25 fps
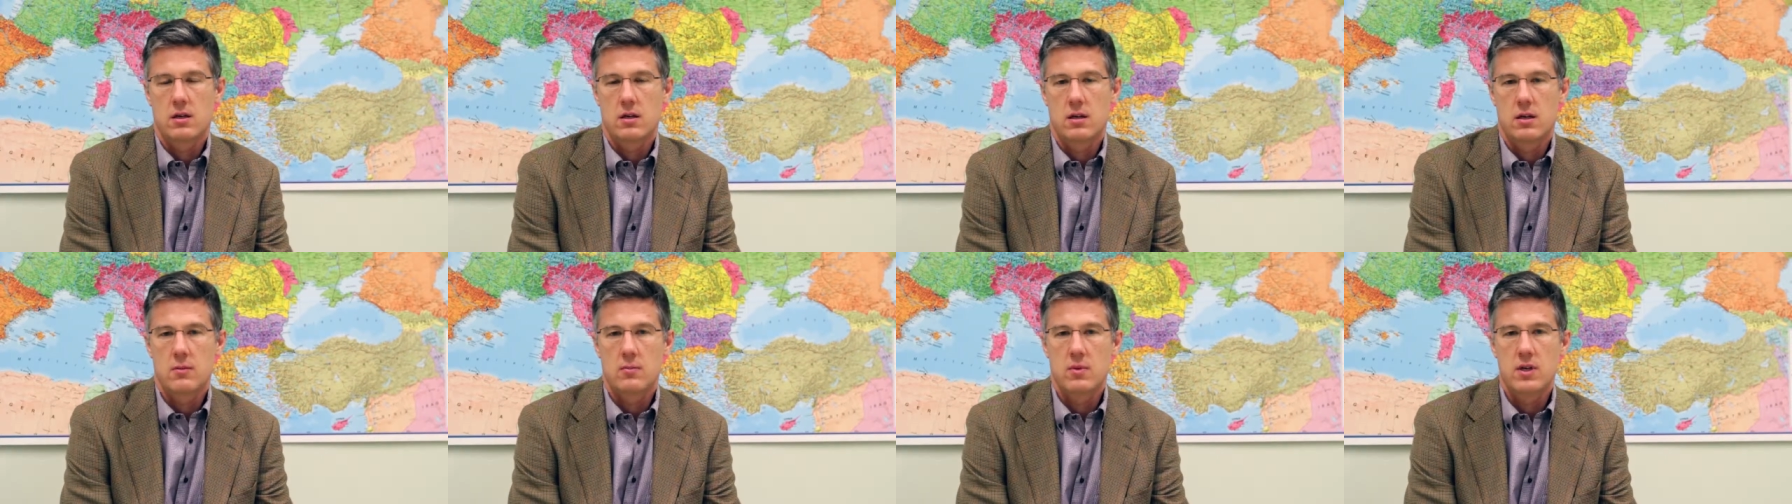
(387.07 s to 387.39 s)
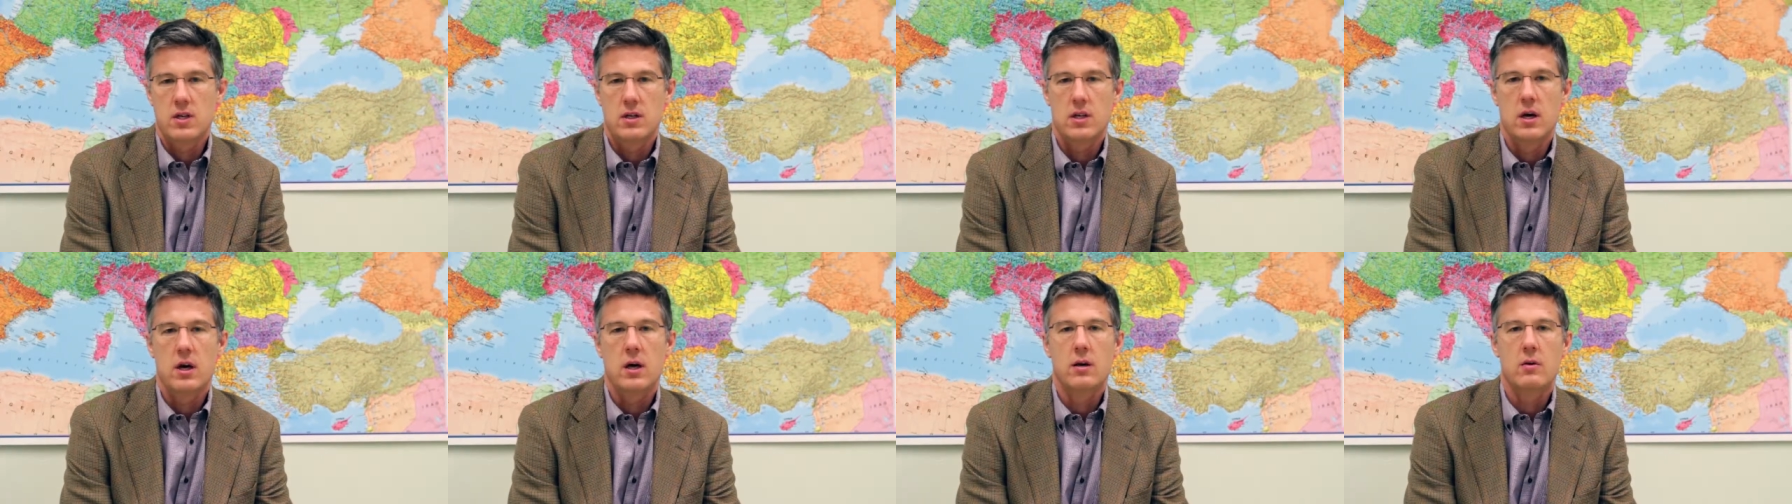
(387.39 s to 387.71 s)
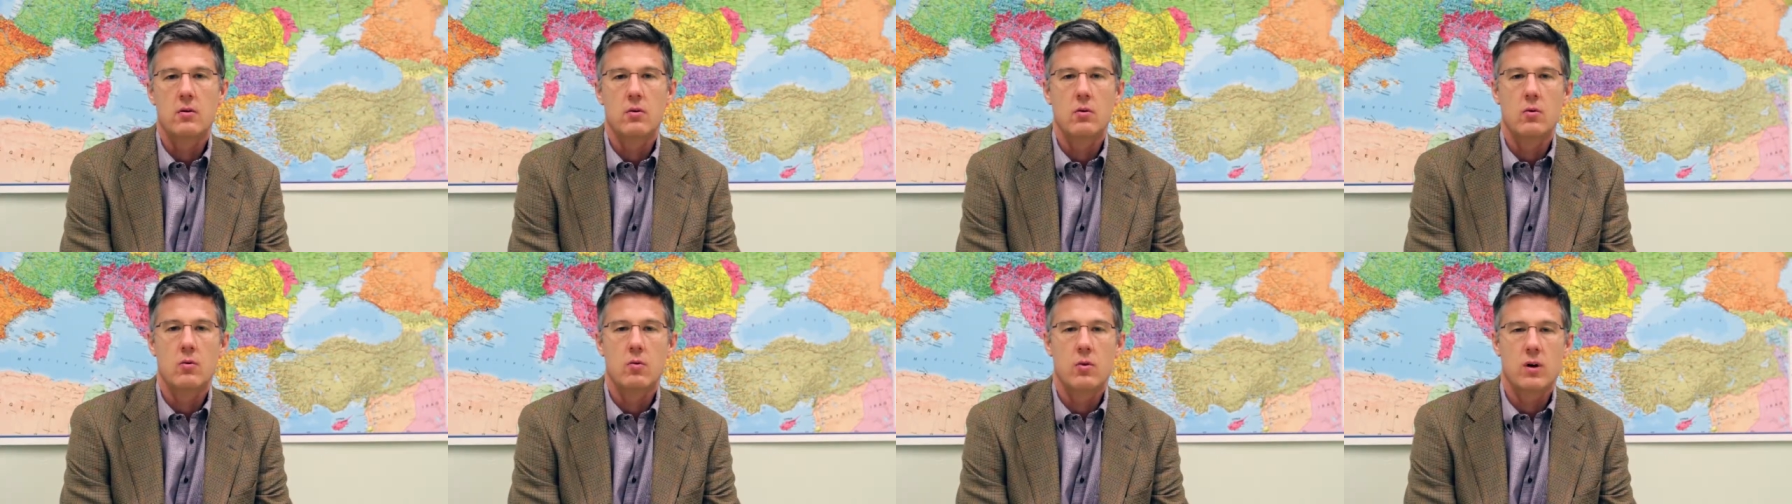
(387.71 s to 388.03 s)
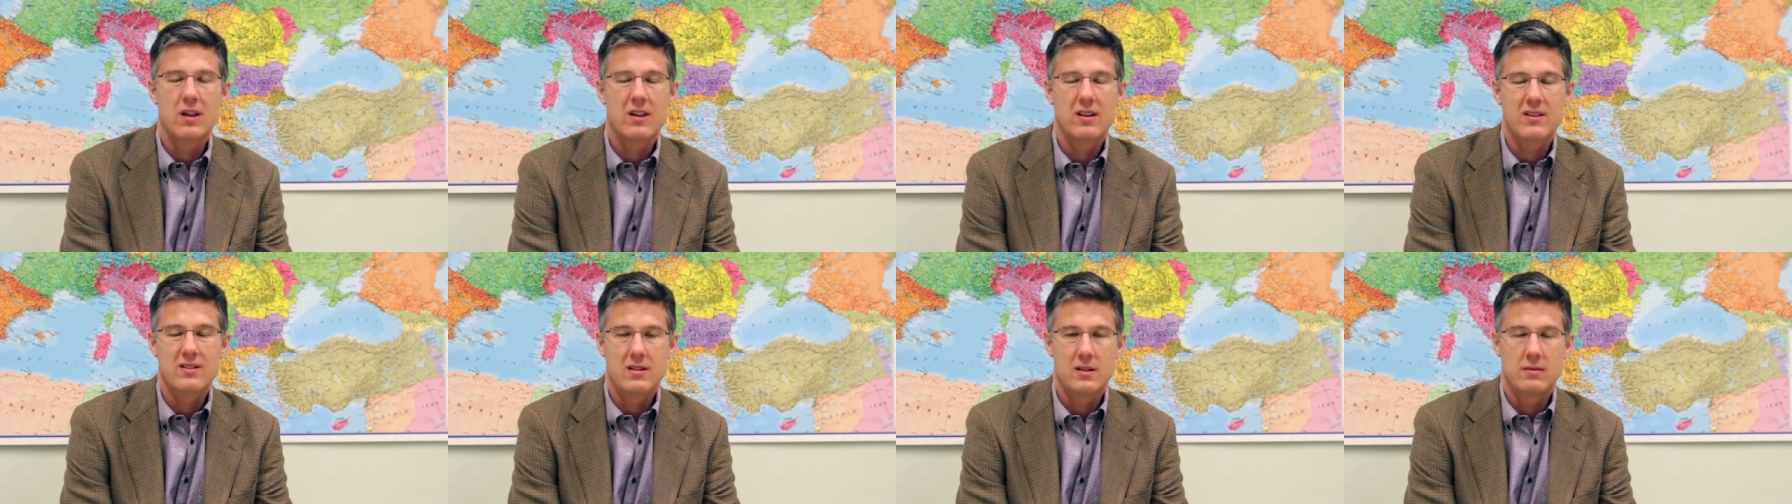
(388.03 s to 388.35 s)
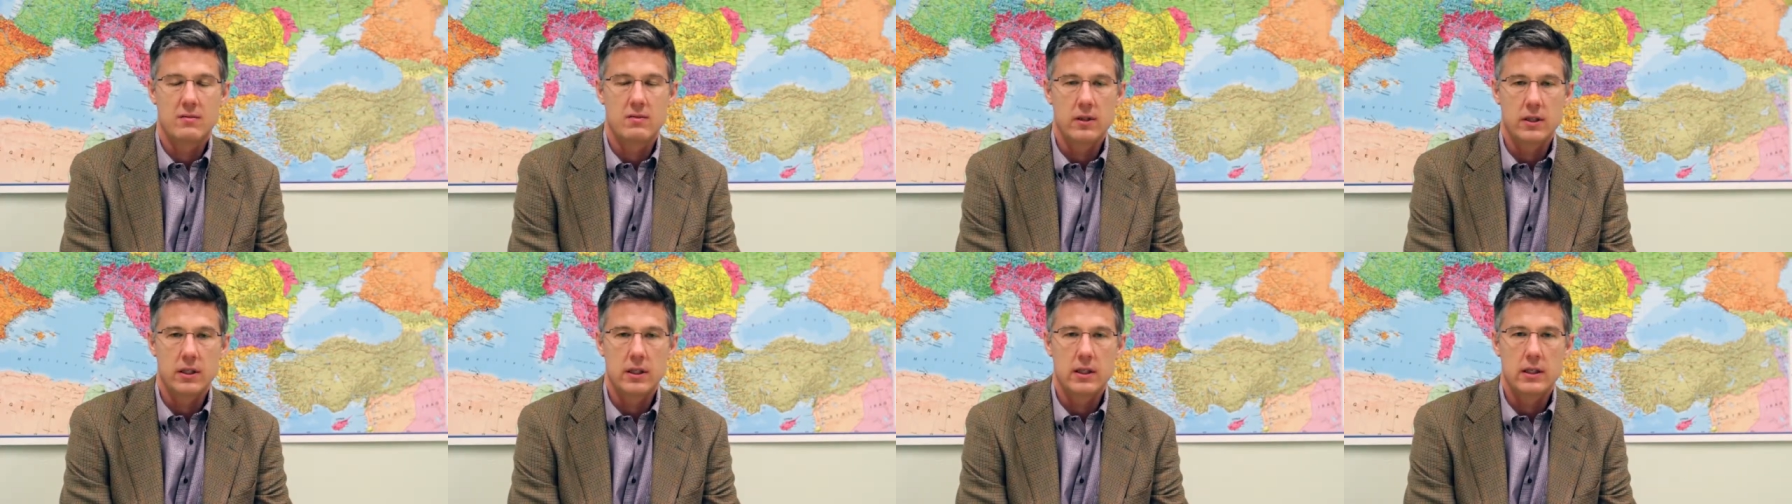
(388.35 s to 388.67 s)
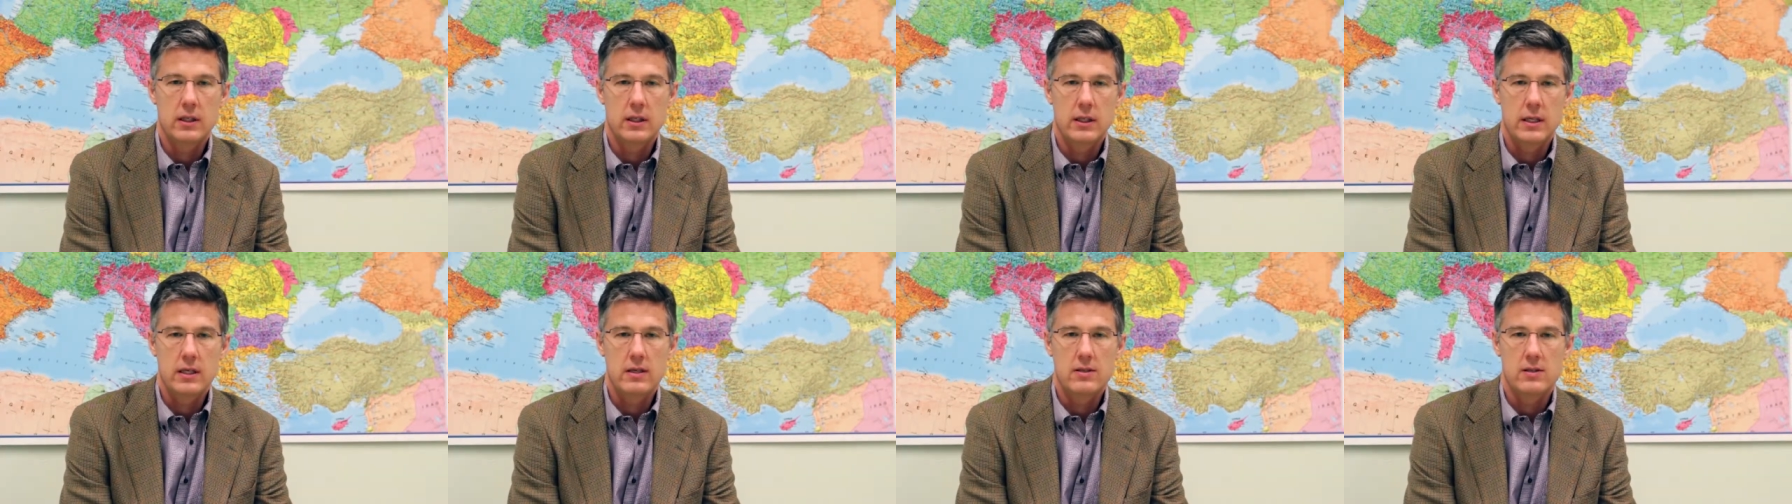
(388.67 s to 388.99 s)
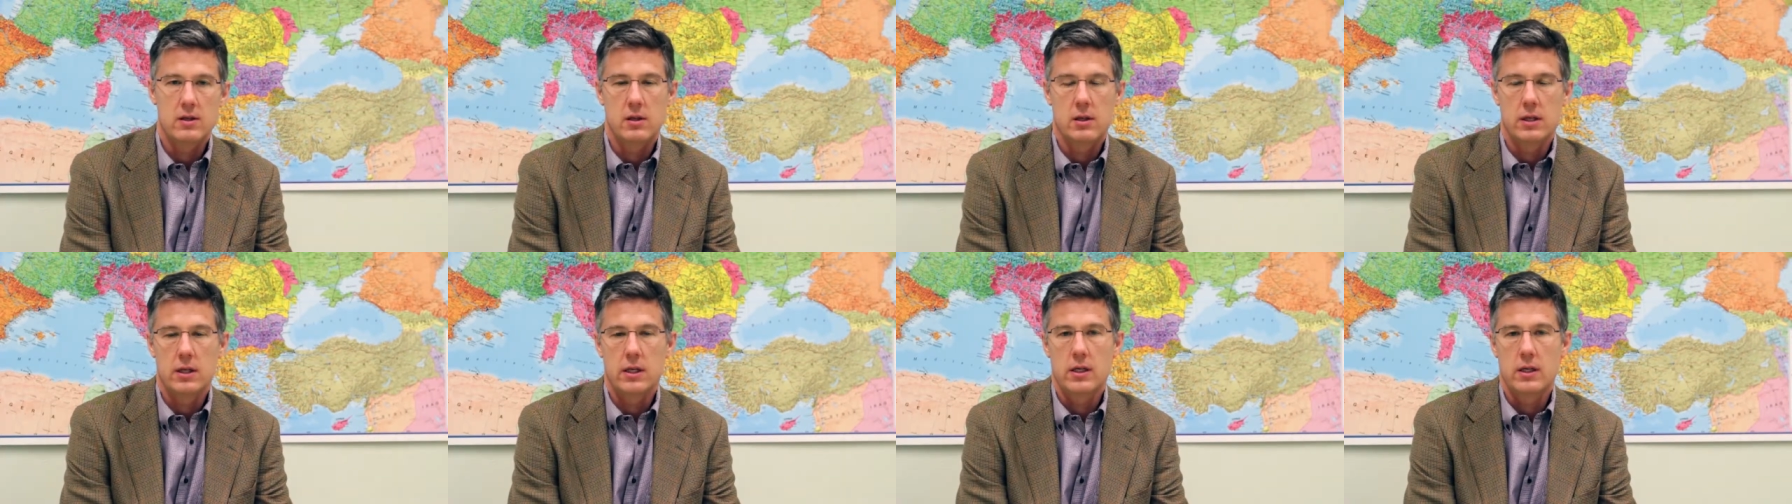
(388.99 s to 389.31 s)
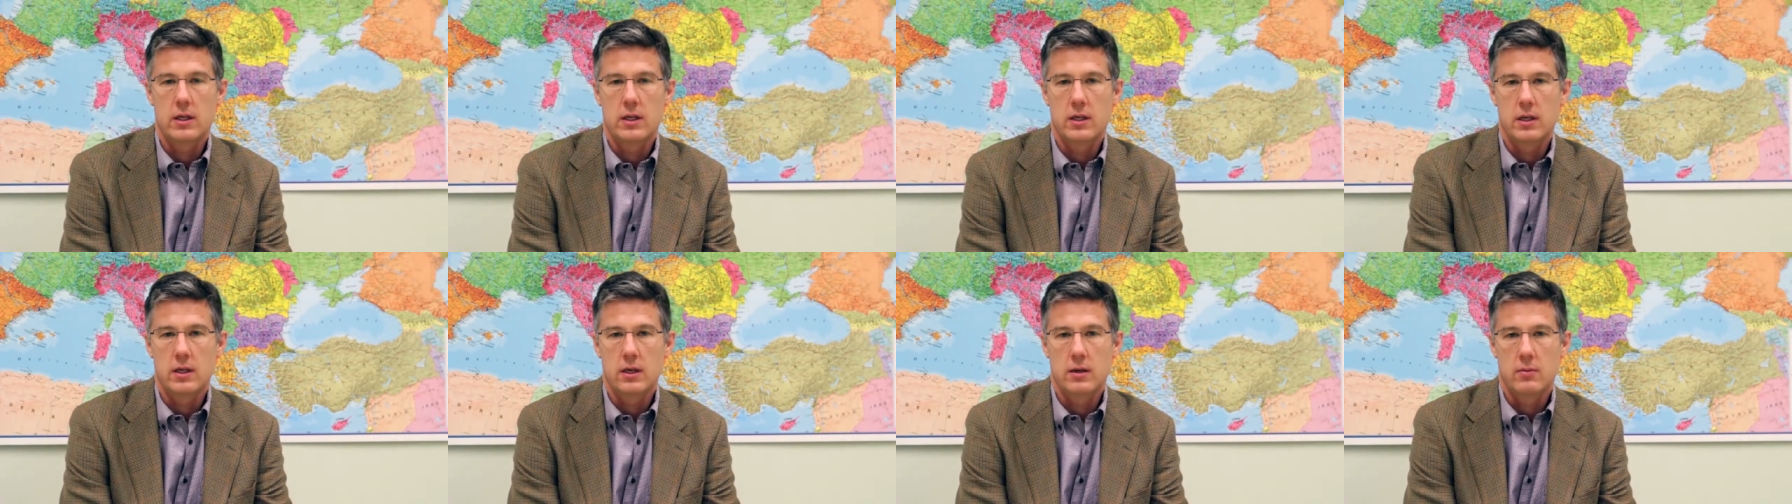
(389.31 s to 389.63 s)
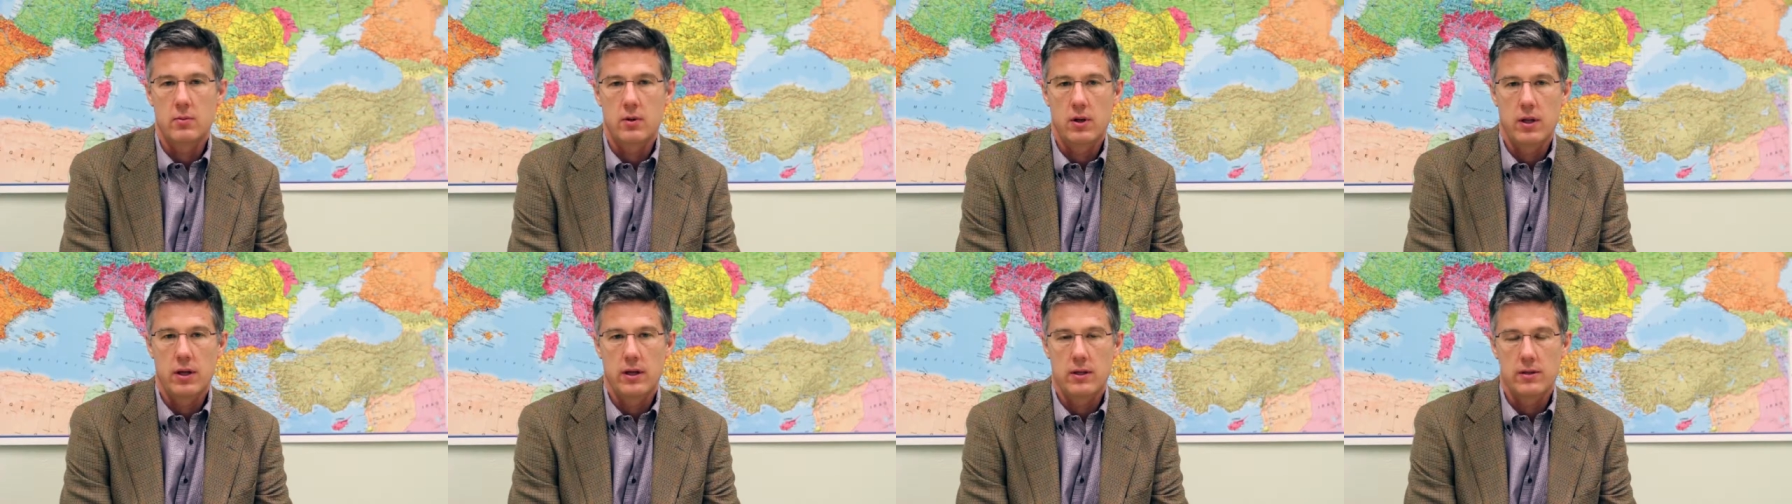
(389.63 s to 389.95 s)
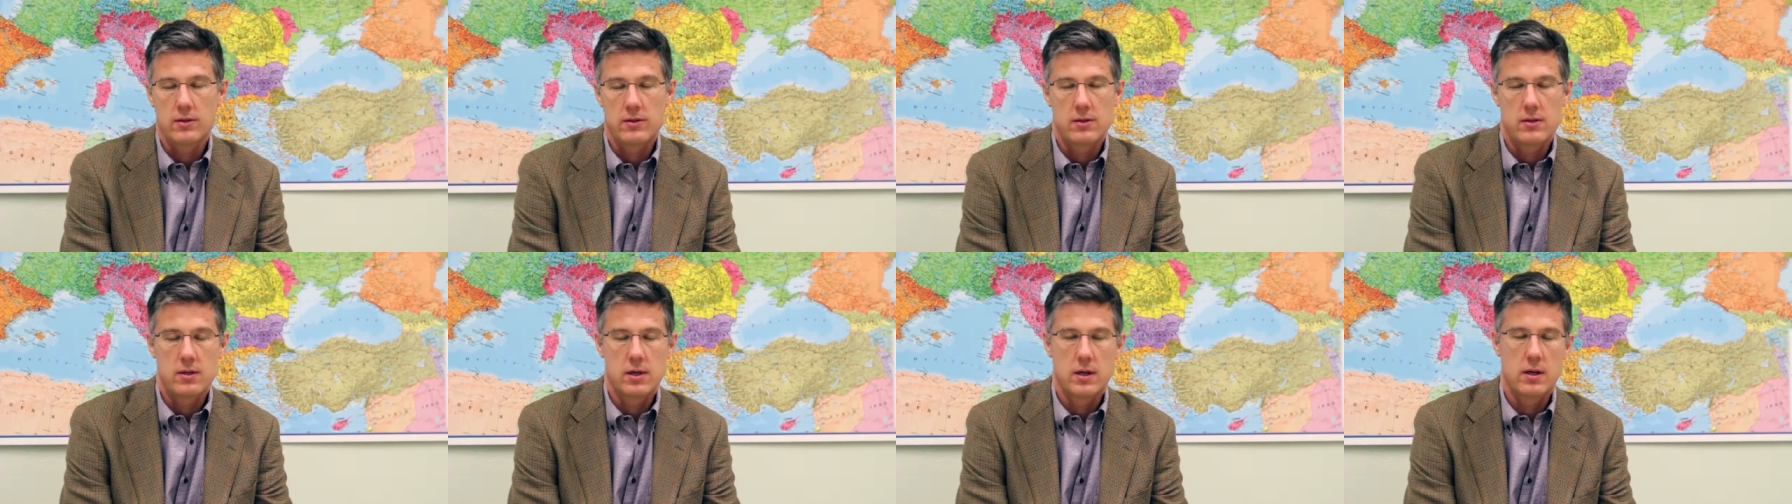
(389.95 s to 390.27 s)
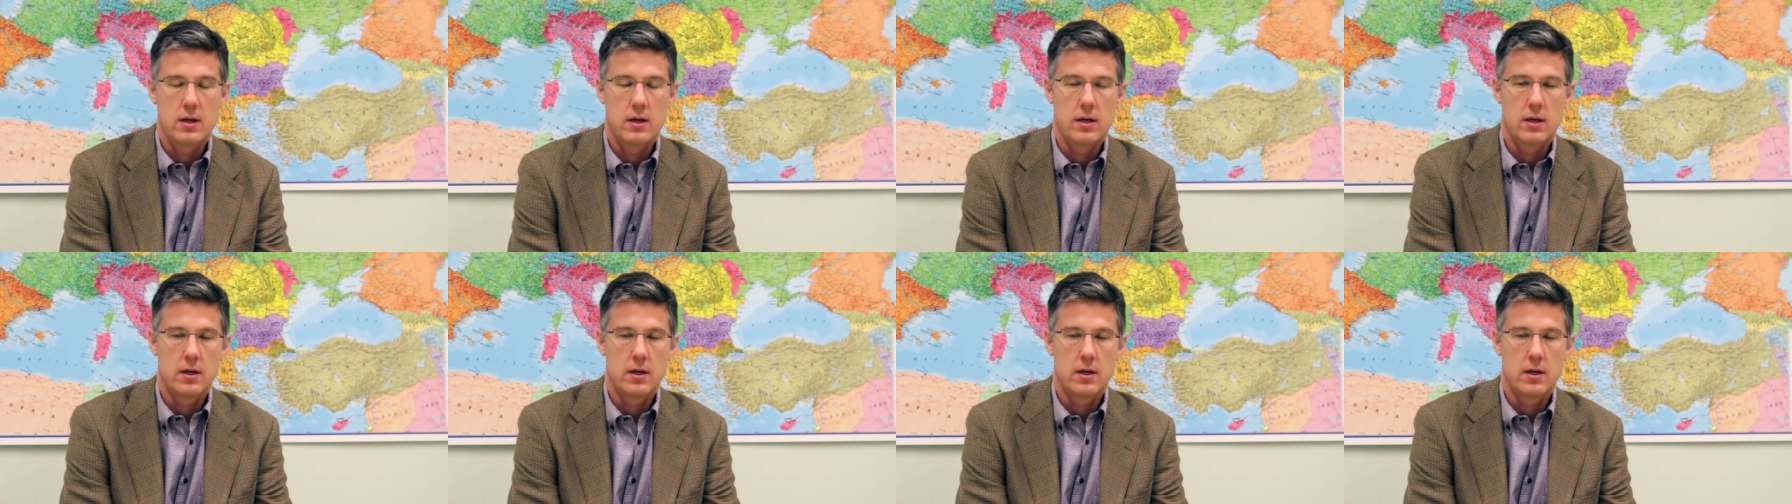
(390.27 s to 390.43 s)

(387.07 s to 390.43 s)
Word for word: can be done relatively easily in a place